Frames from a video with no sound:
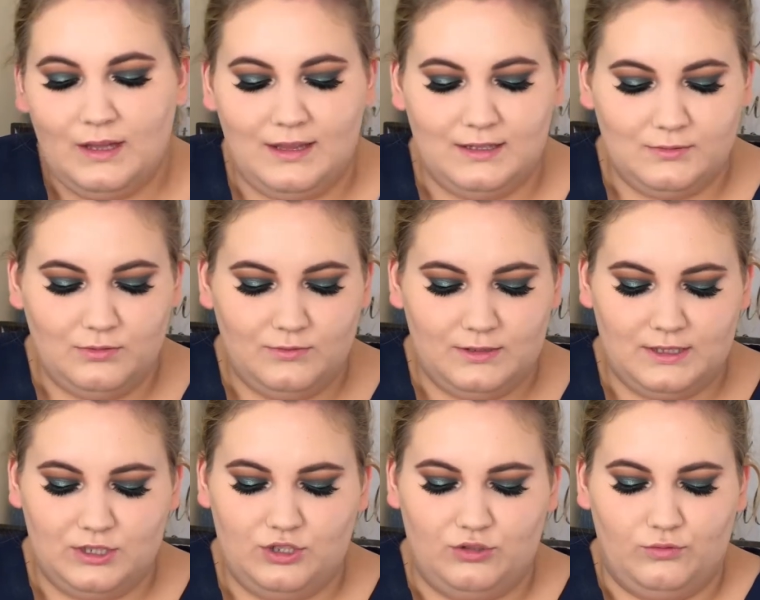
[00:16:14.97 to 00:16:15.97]
and this one
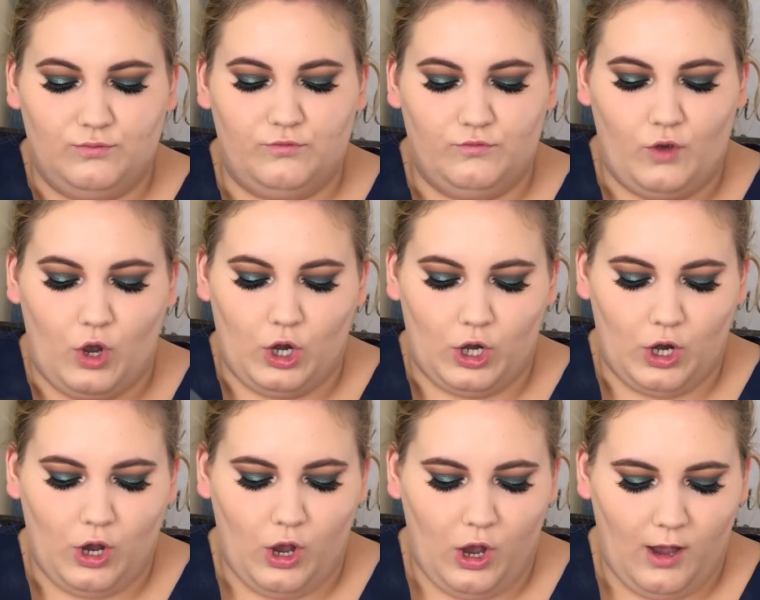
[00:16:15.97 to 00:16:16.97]
wasn't too far
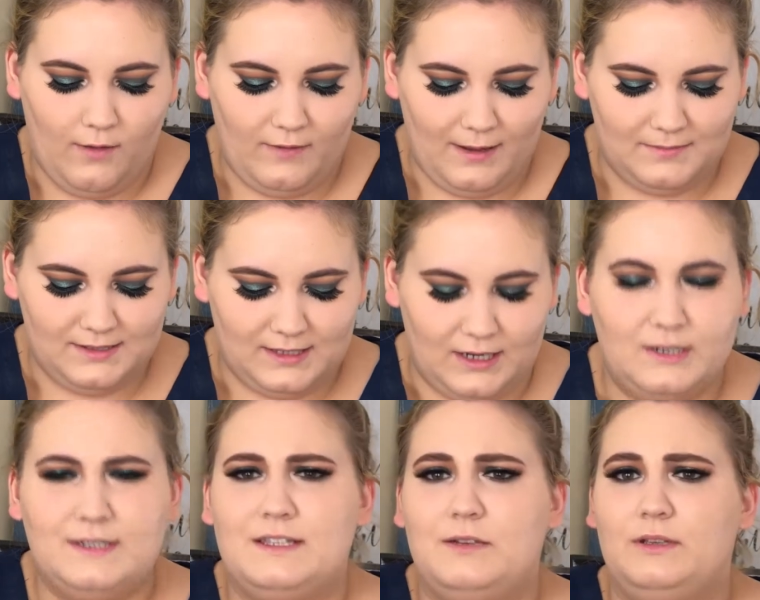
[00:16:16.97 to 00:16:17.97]
off. I'm scared
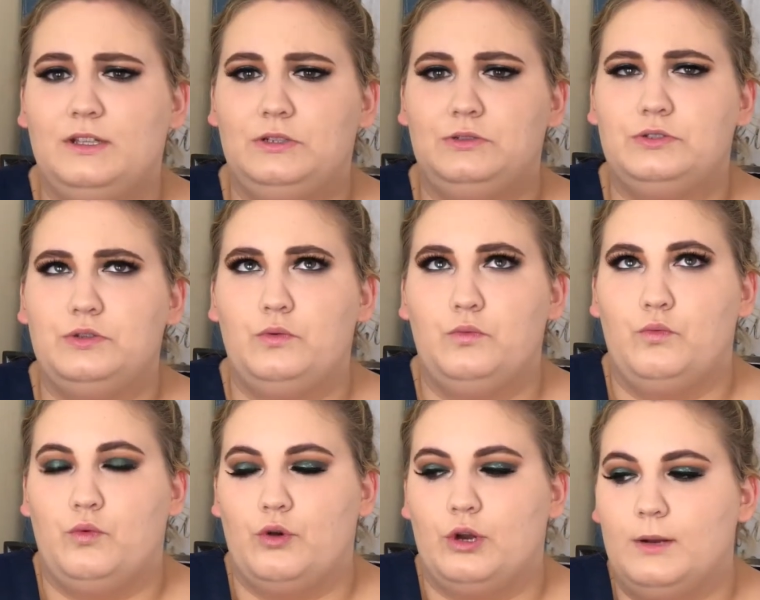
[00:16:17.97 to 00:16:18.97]
it's gonna be a little too
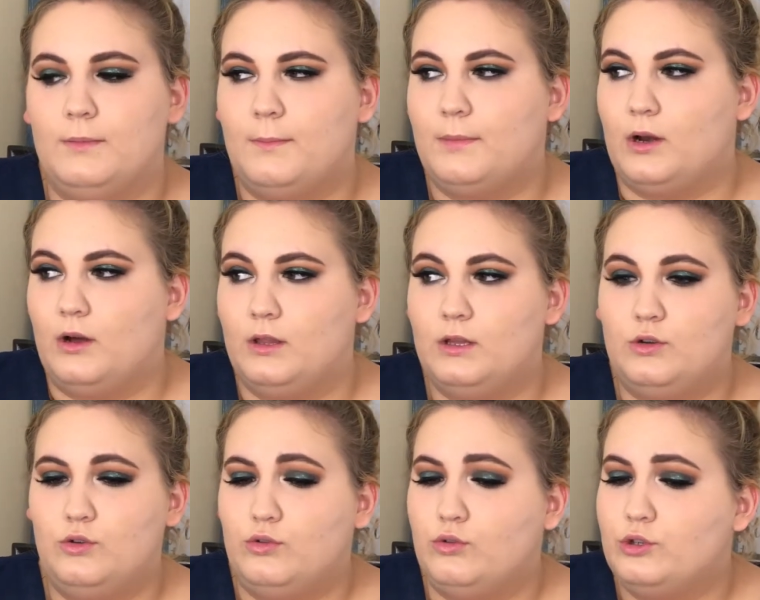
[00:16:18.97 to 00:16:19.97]
warm, but all the
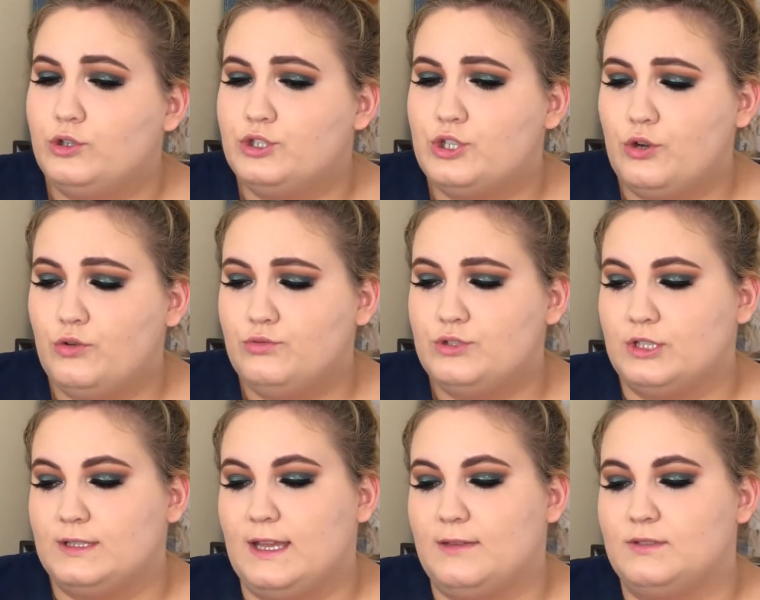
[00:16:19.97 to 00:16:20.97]
cooler tones
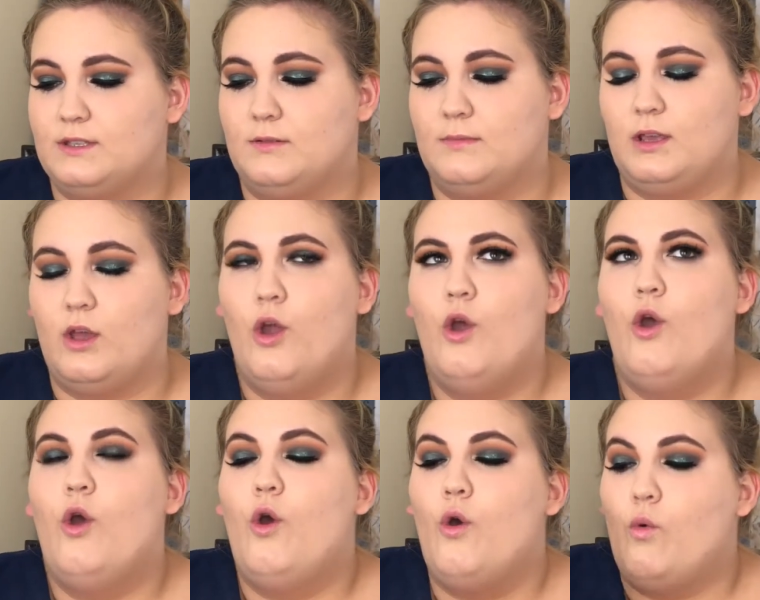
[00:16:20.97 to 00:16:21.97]
looked like it was gonna be
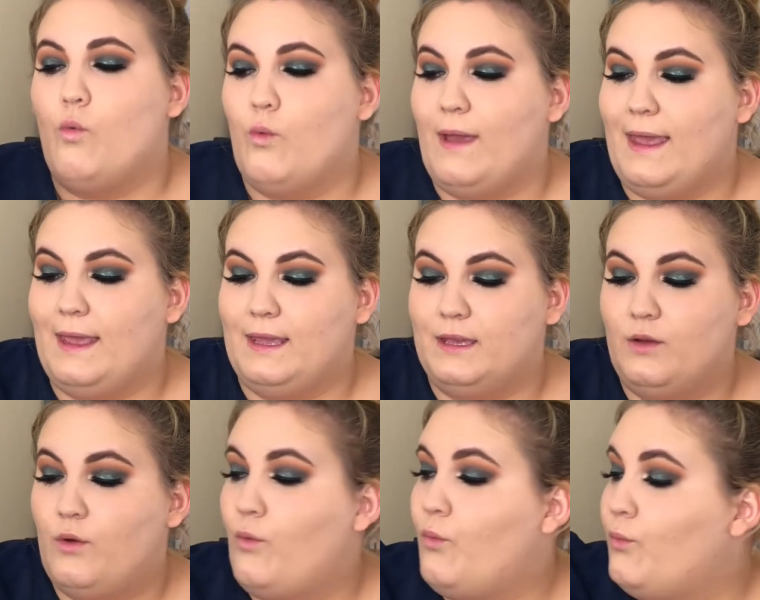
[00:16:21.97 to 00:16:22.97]
way
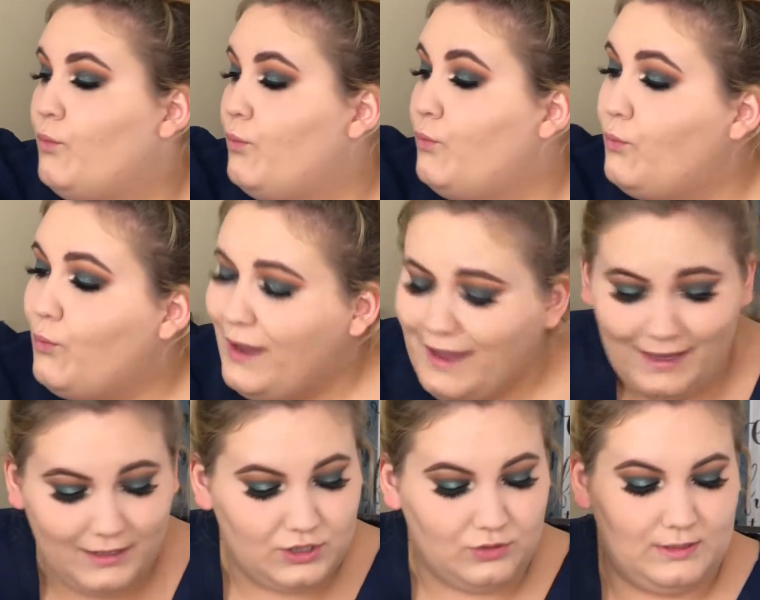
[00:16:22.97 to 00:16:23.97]

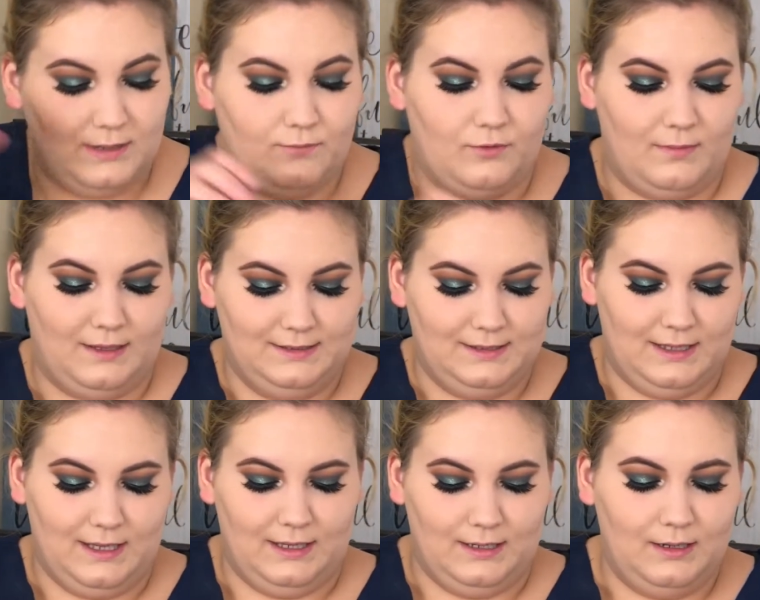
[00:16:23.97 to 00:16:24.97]
too deep for my
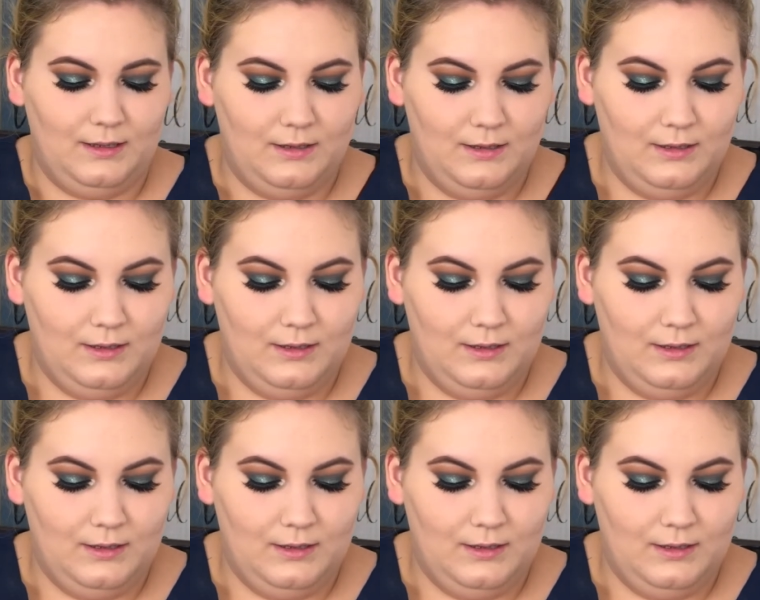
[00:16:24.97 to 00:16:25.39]
skin.